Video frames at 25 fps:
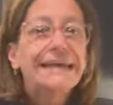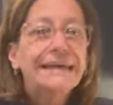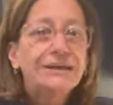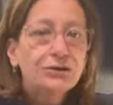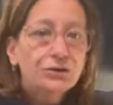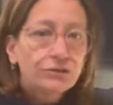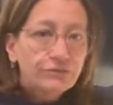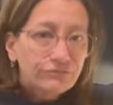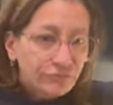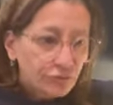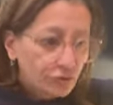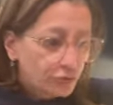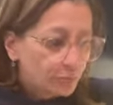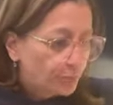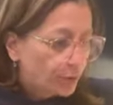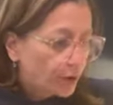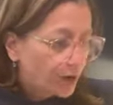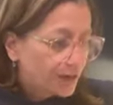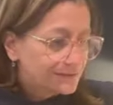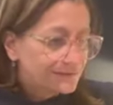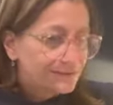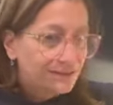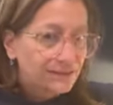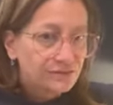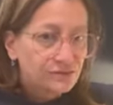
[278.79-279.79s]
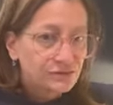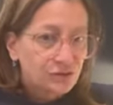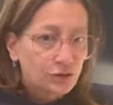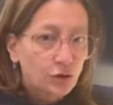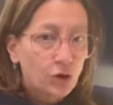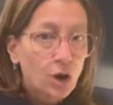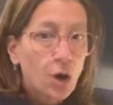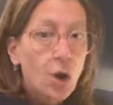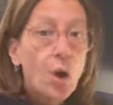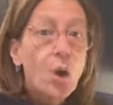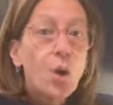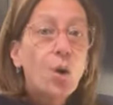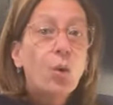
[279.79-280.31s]
in your food
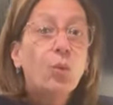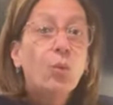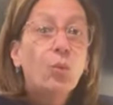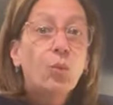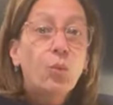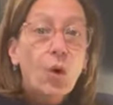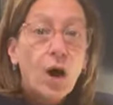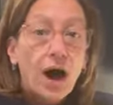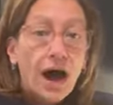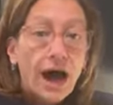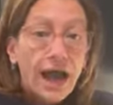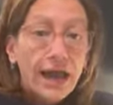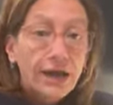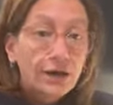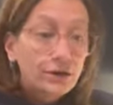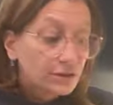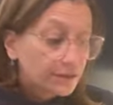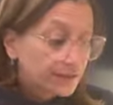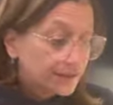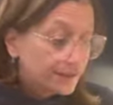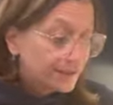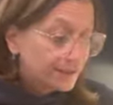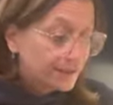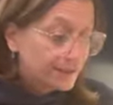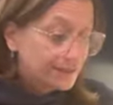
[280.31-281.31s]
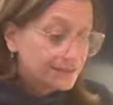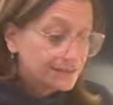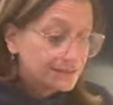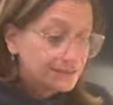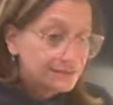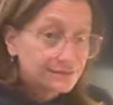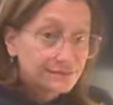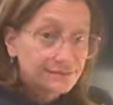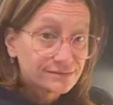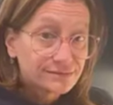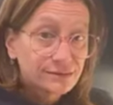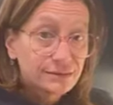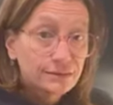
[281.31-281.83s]
processor while it
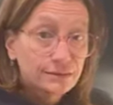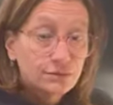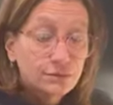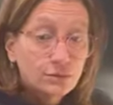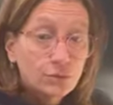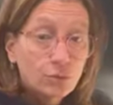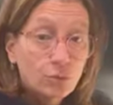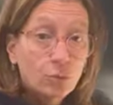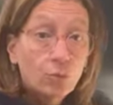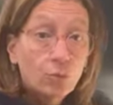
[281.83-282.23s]
is